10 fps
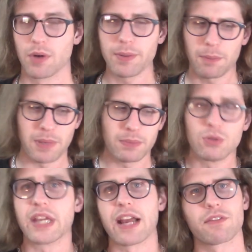What about people
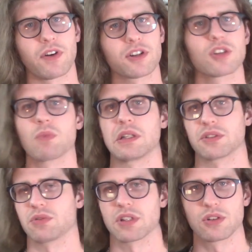who can't function well
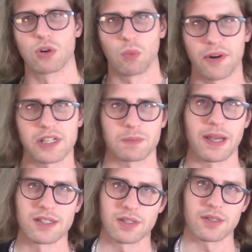in traditional
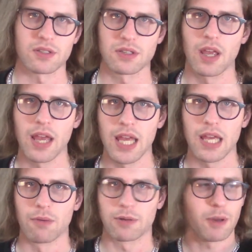workspaces?
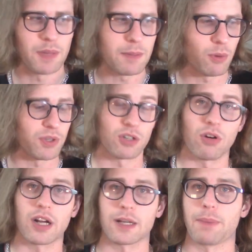What about people with
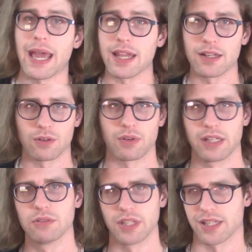chronic pain or
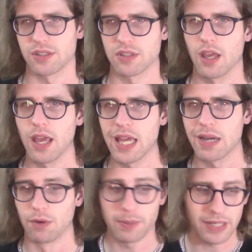illness?
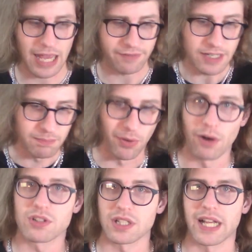What about every
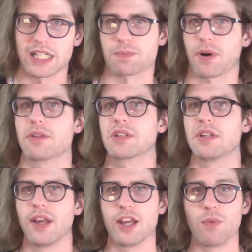marginalized
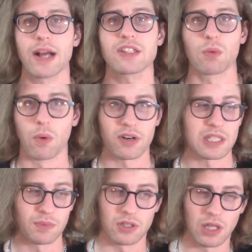person who has to work
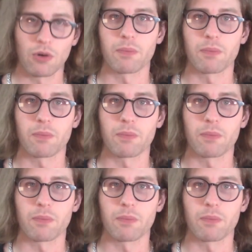somewhere lower